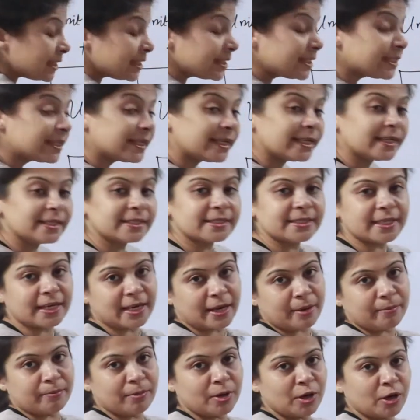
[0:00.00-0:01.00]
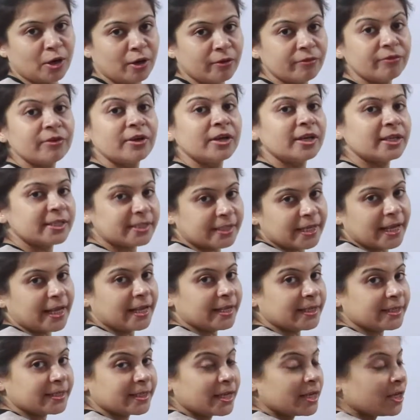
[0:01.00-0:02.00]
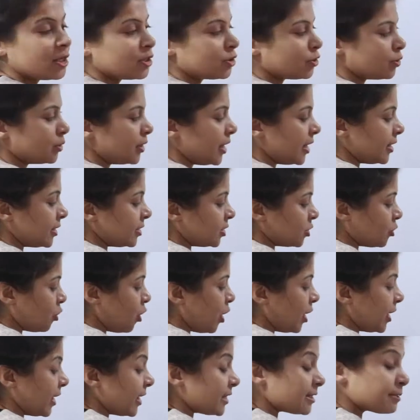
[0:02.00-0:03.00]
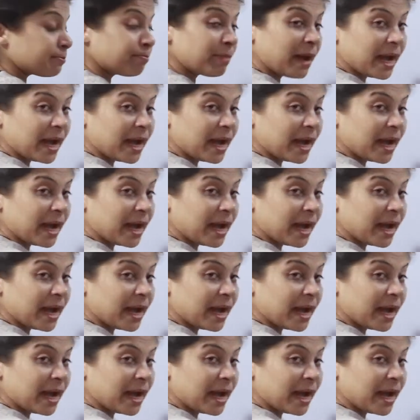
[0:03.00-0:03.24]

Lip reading: increase the number of cells. So that is called as